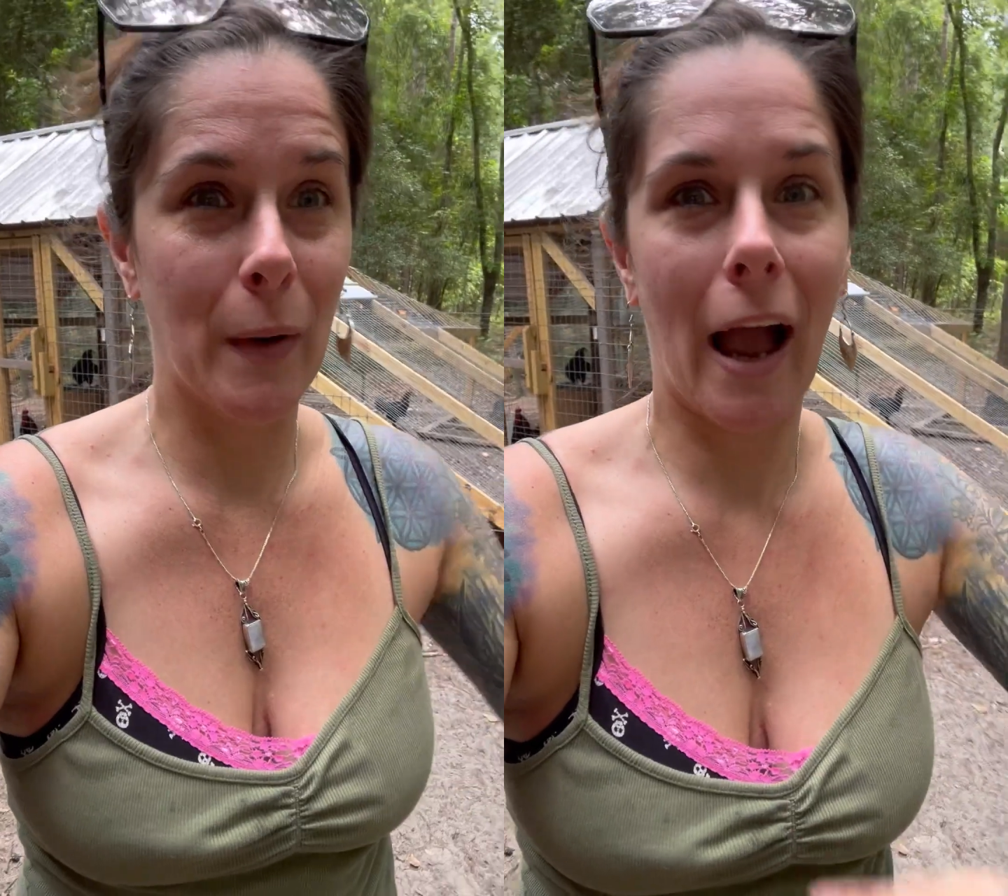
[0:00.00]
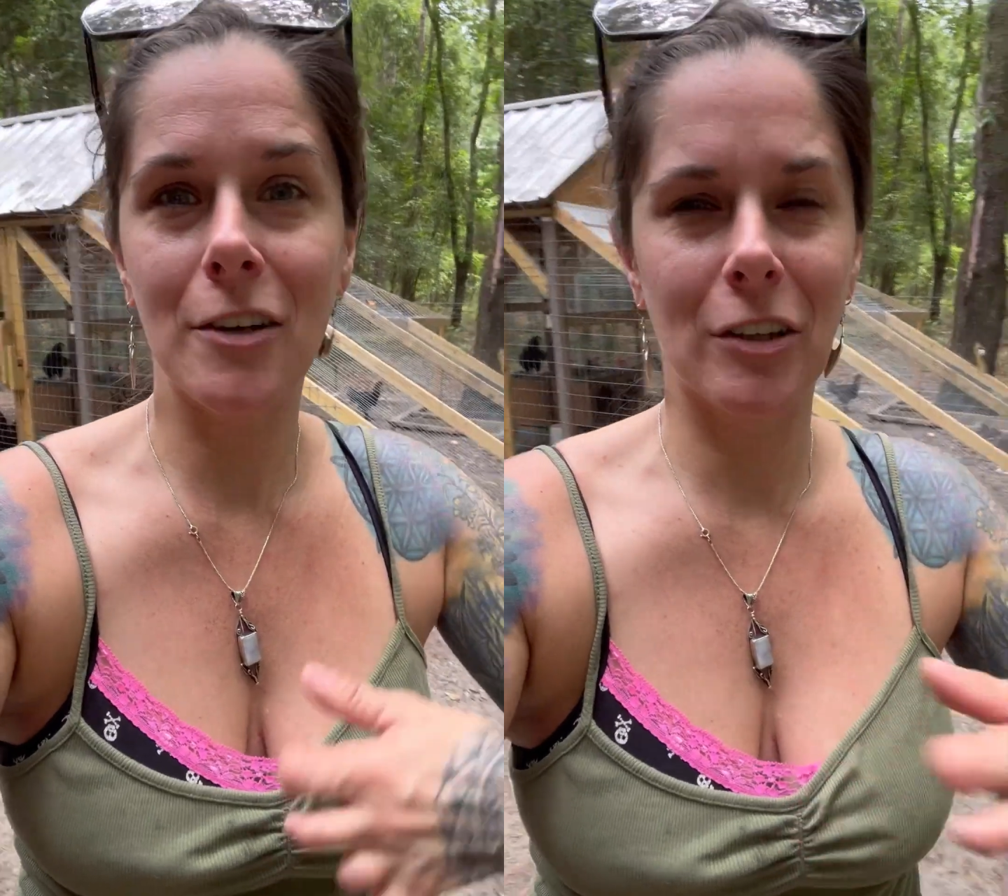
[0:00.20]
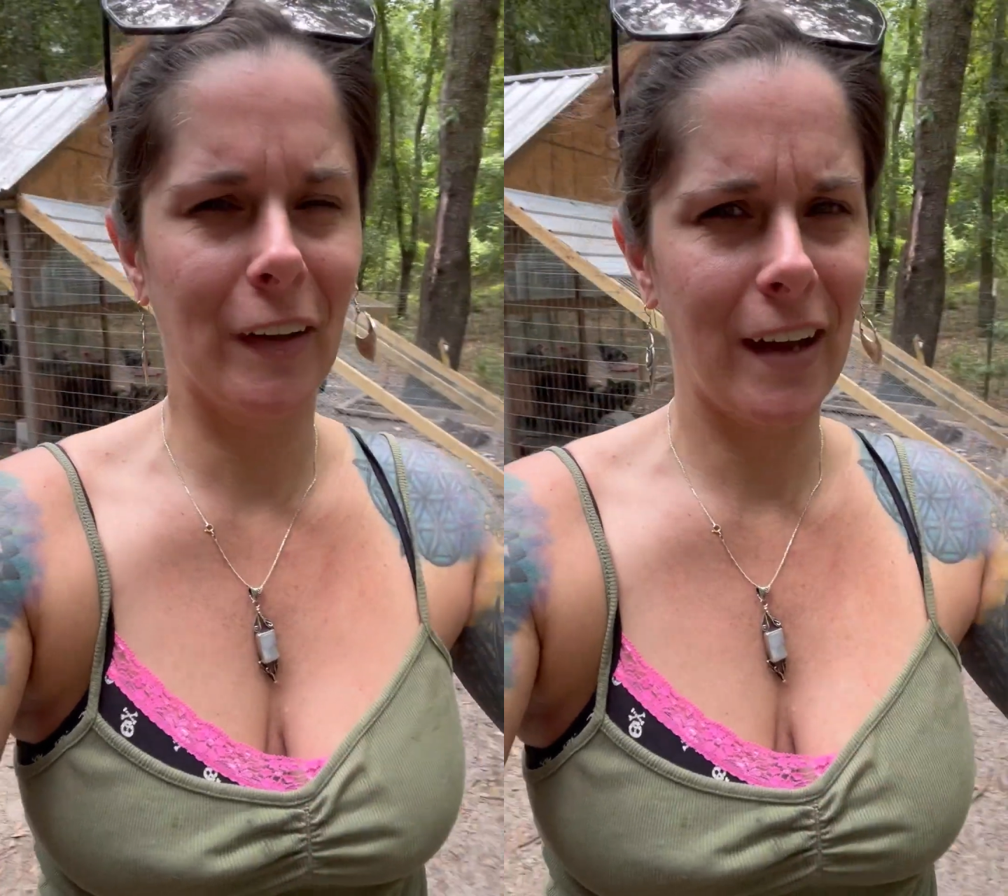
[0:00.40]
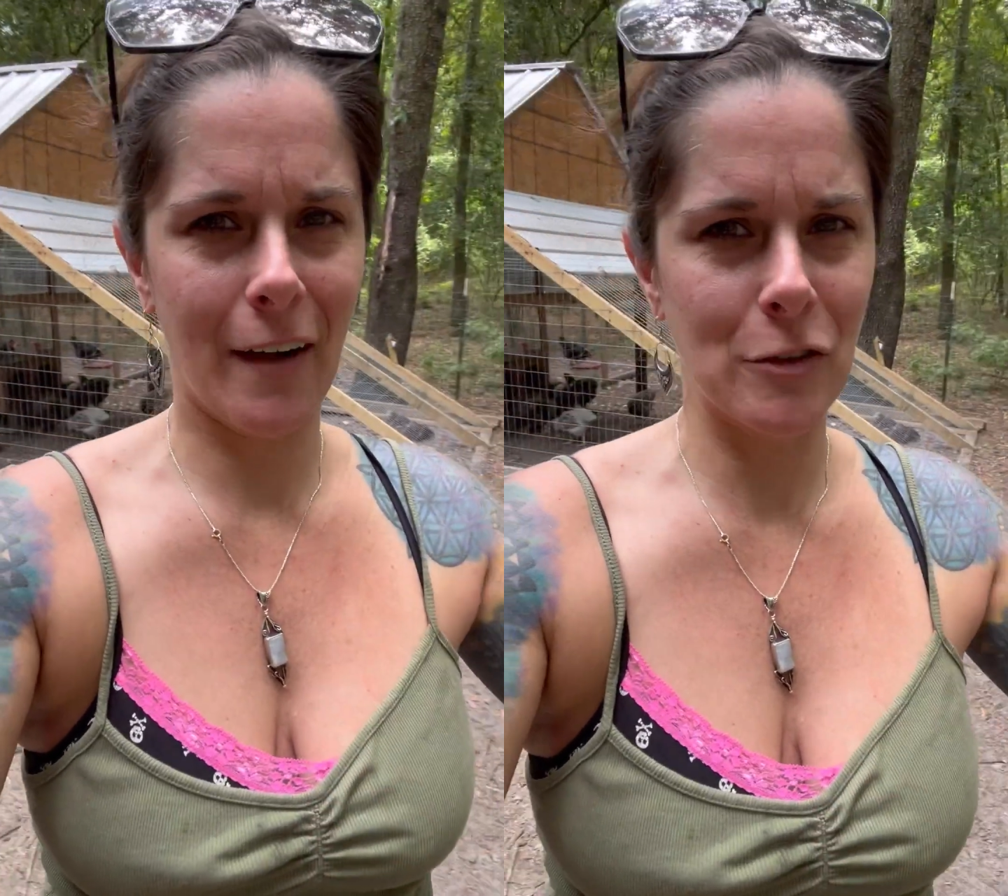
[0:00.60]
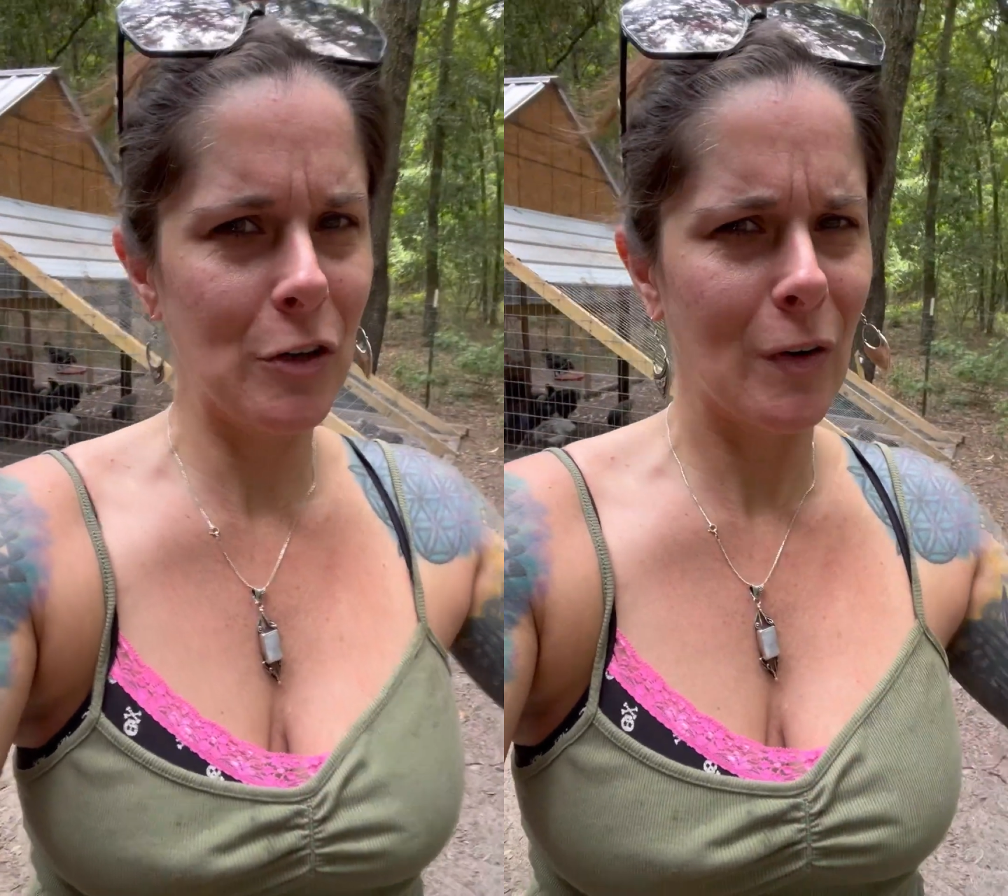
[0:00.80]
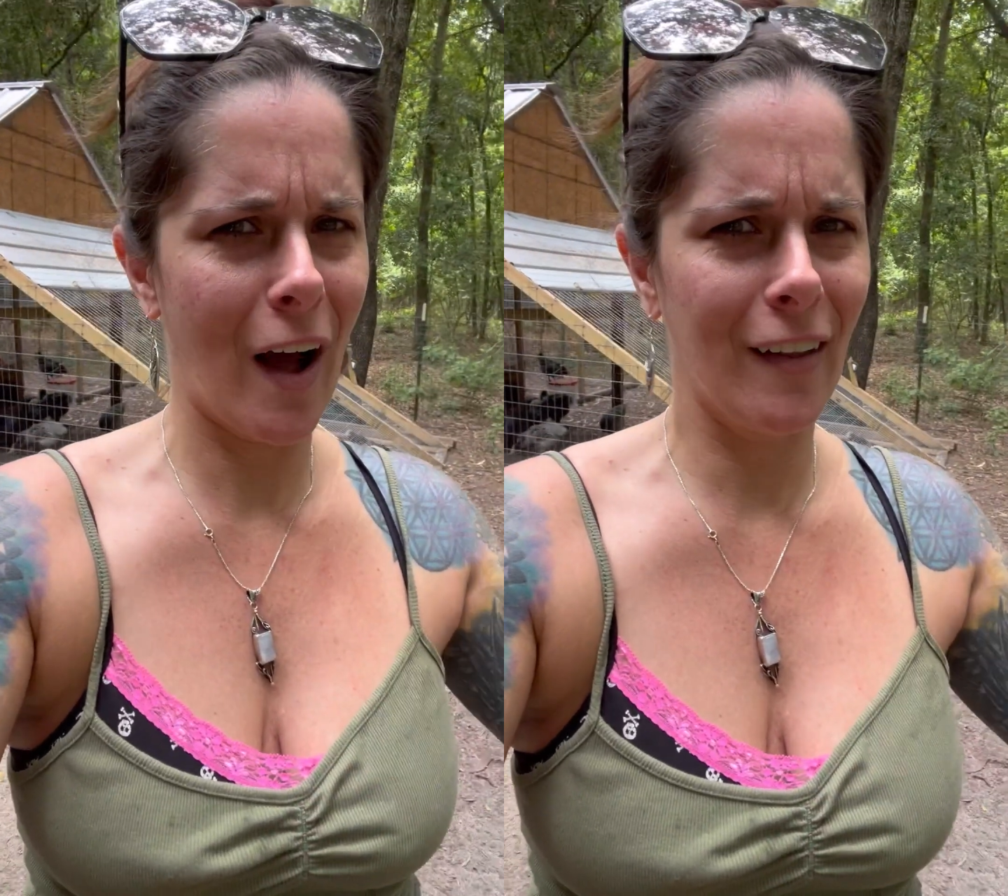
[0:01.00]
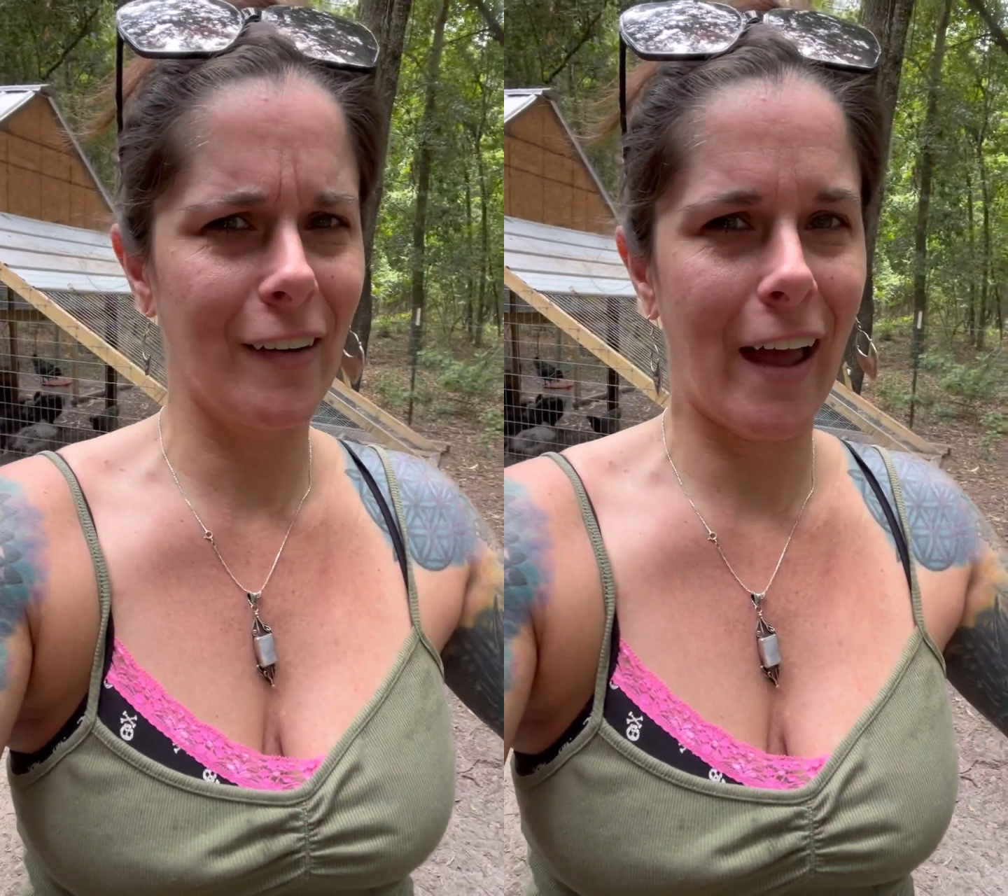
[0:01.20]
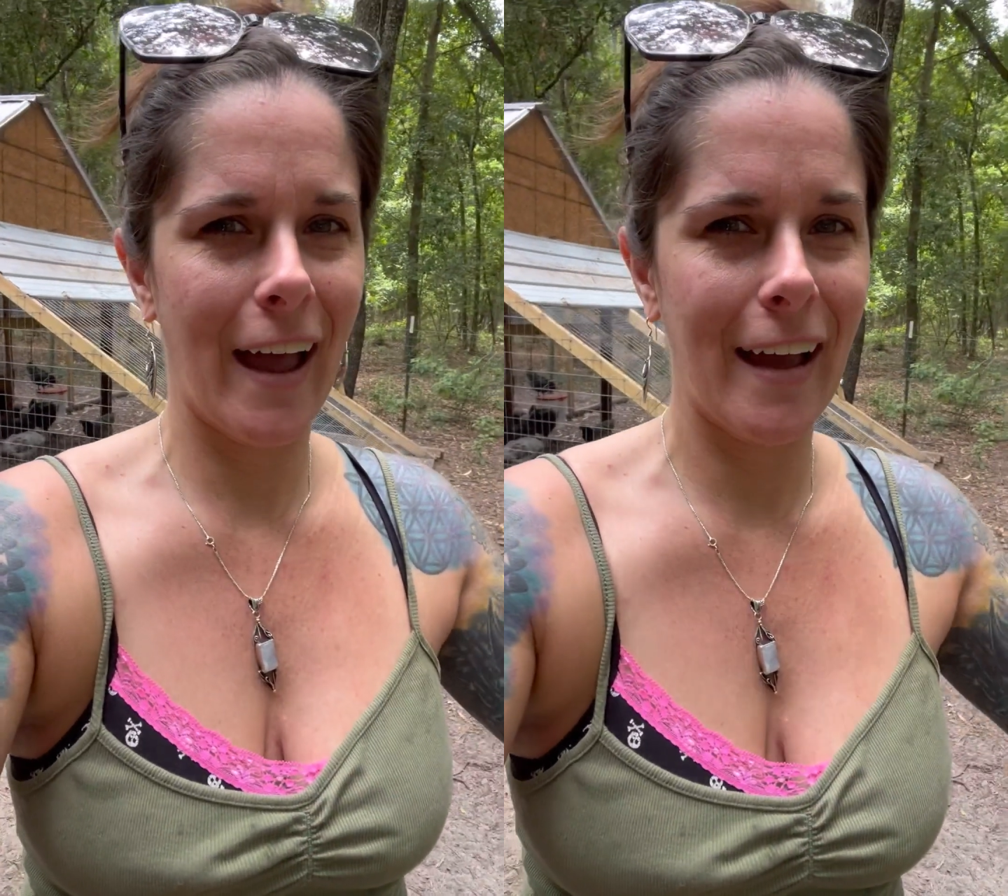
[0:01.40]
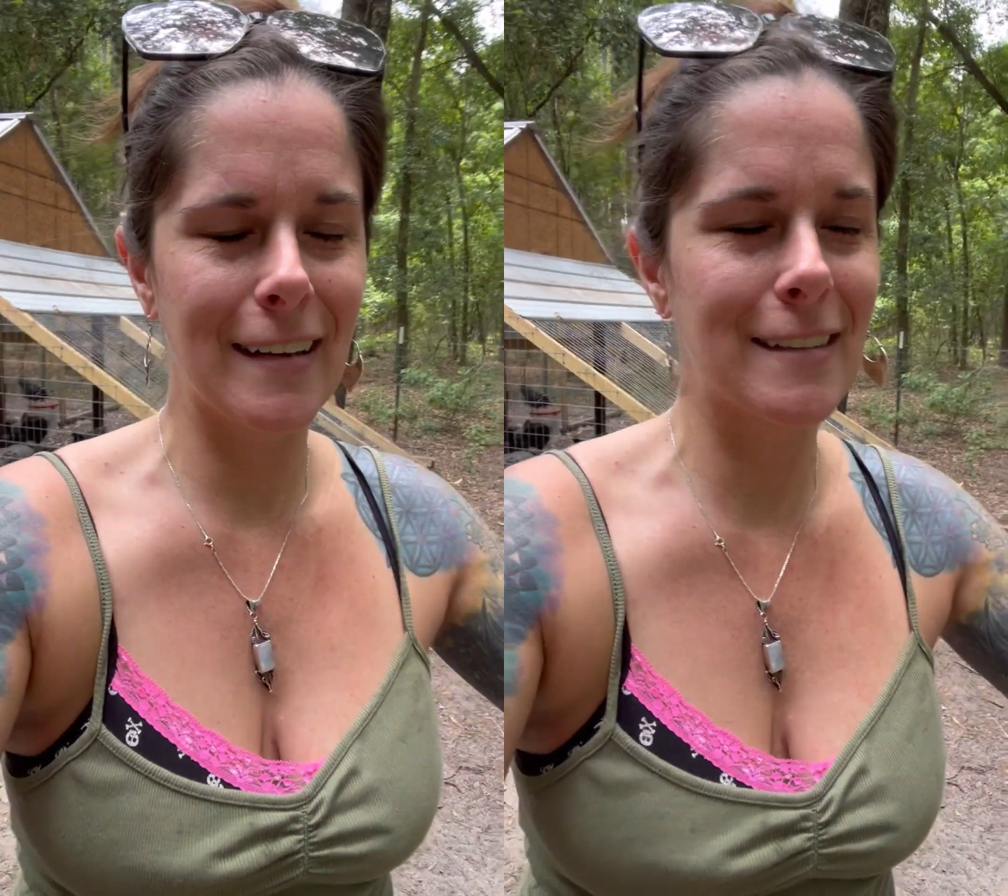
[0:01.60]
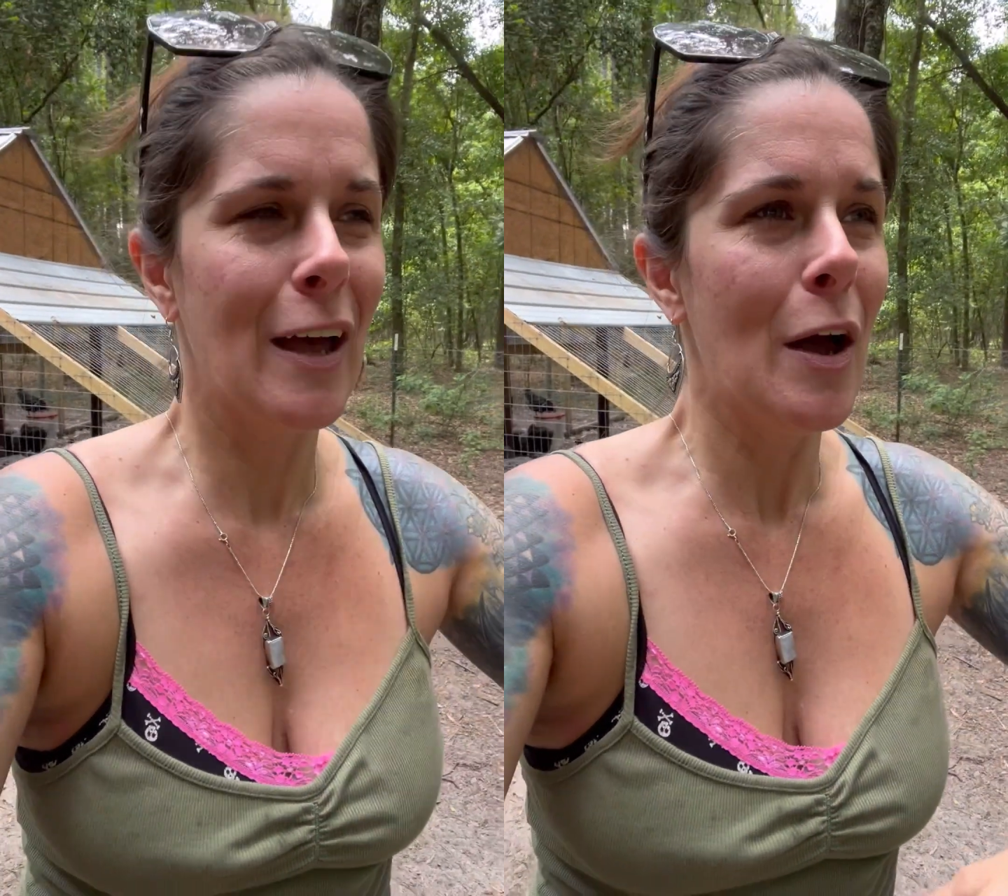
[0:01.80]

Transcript: We actually only have two colored eggs,